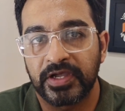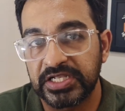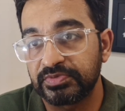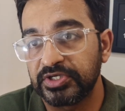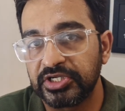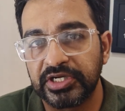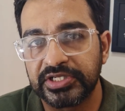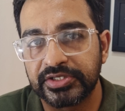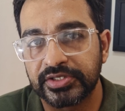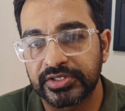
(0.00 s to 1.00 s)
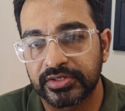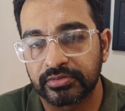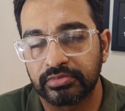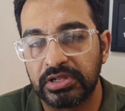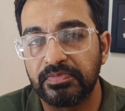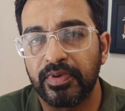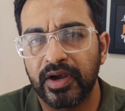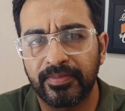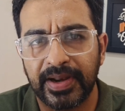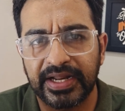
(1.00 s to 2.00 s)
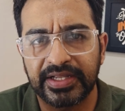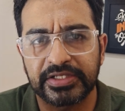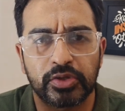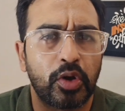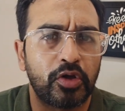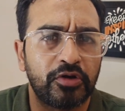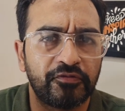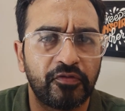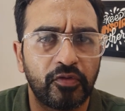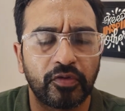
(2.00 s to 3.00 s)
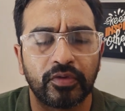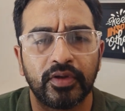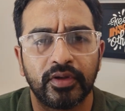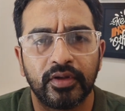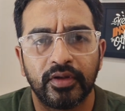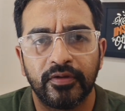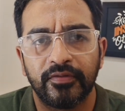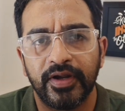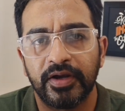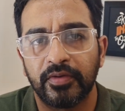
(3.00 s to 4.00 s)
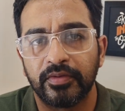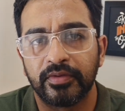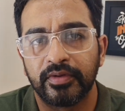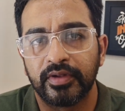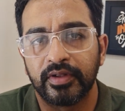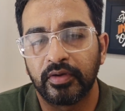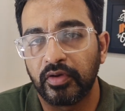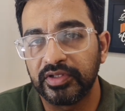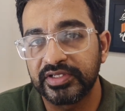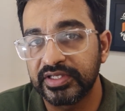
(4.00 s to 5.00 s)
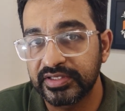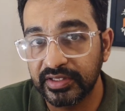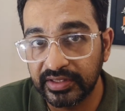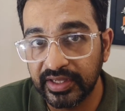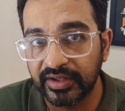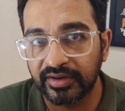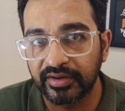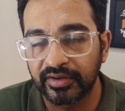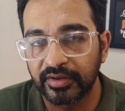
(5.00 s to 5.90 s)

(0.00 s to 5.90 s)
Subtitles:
Cast partial dentures, implant plannings, all on 4, right? All these things are there.